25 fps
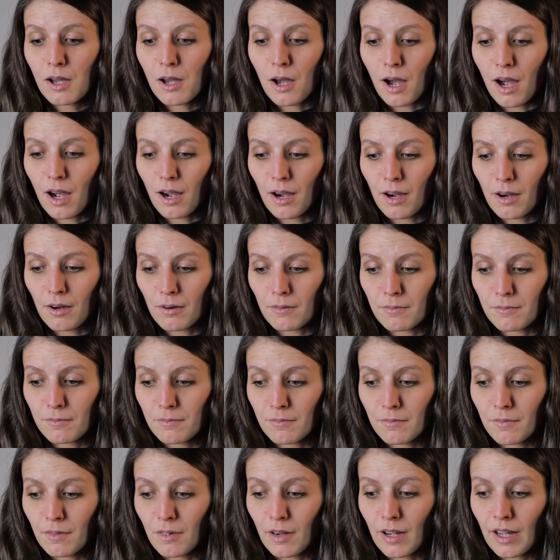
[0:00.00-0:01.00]

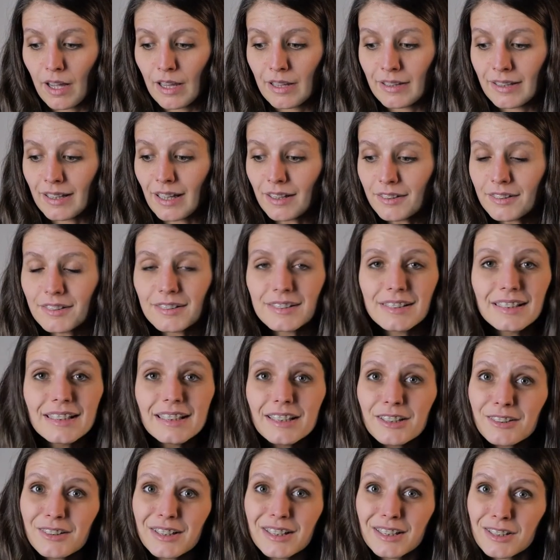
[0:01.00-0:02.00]
Um, the other thing
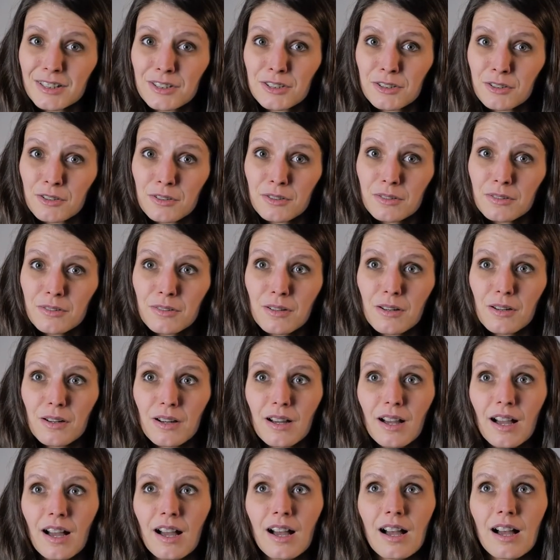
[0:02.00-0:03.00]
you can do
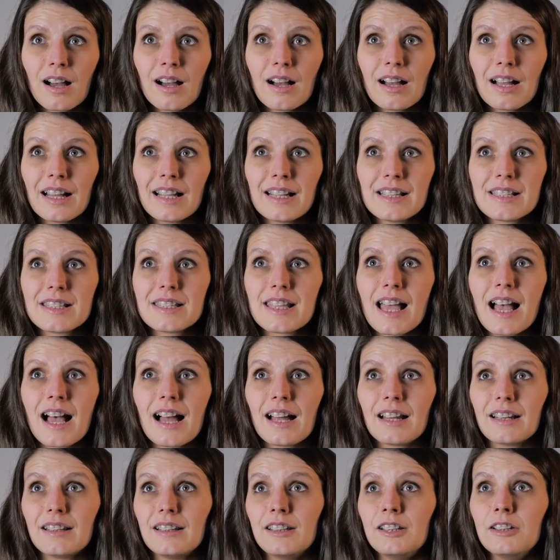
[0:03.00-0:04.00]
uh, is
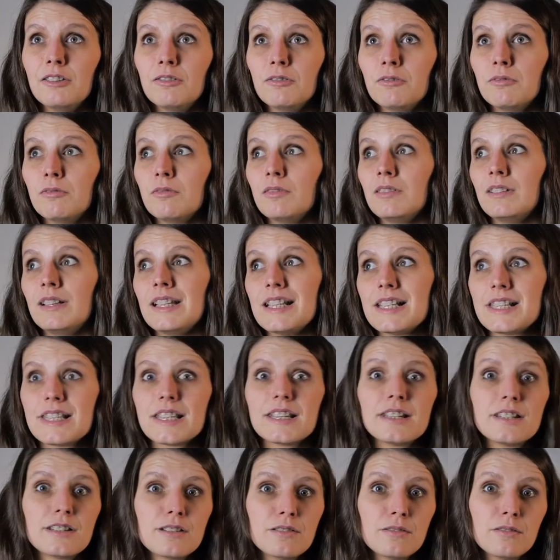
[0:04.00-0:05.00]
that you
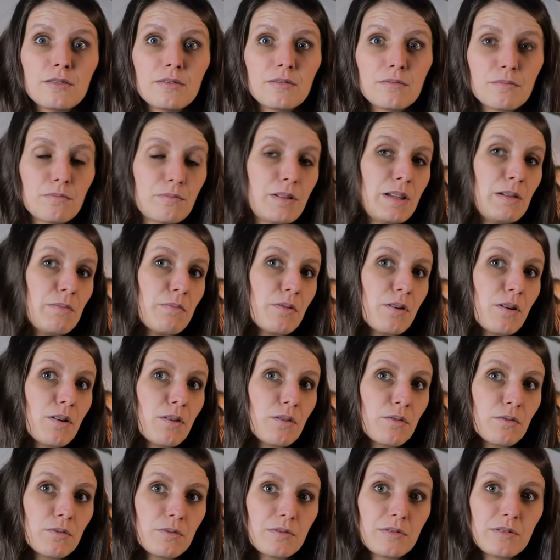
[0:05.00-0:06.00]
listen to people
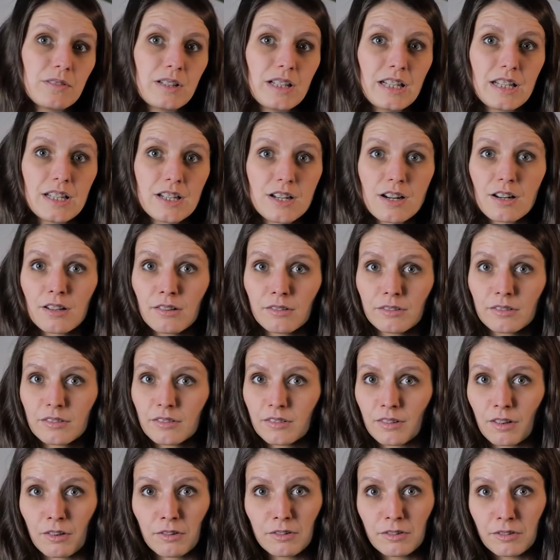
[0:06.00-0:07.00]
who teach on,
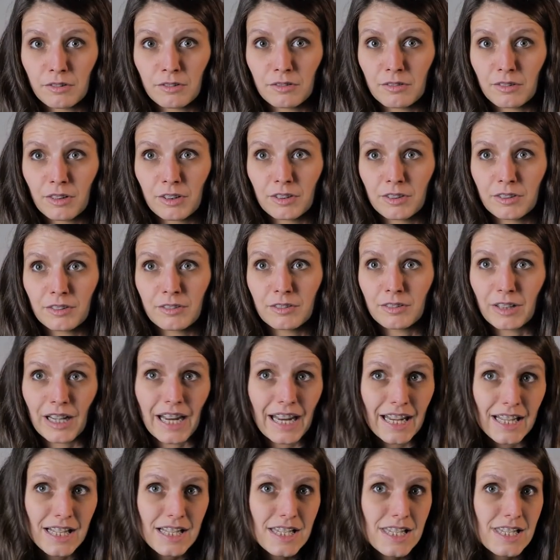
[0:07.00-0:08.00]
on, on
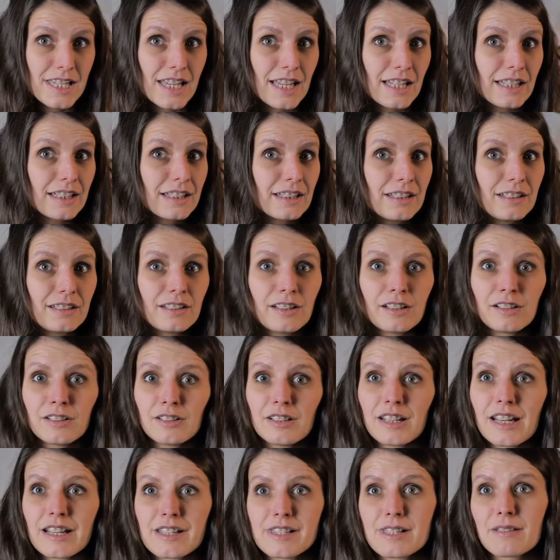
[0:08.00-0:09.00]
grace and the
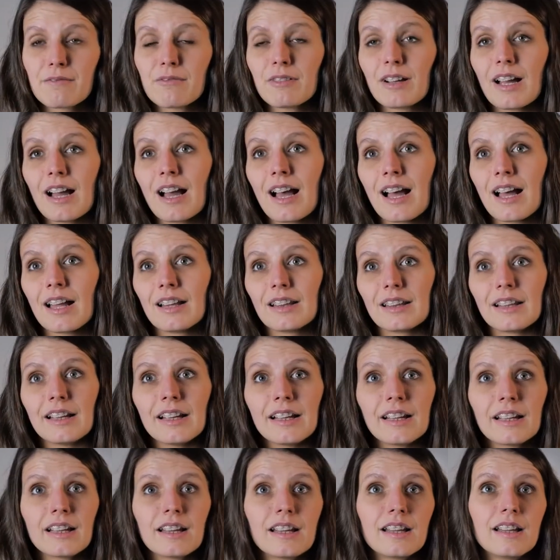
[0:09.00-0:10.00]
goodness of God,
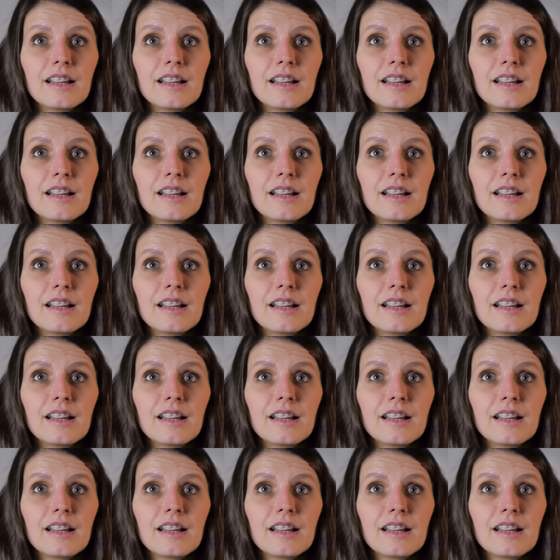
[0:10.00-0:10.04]
like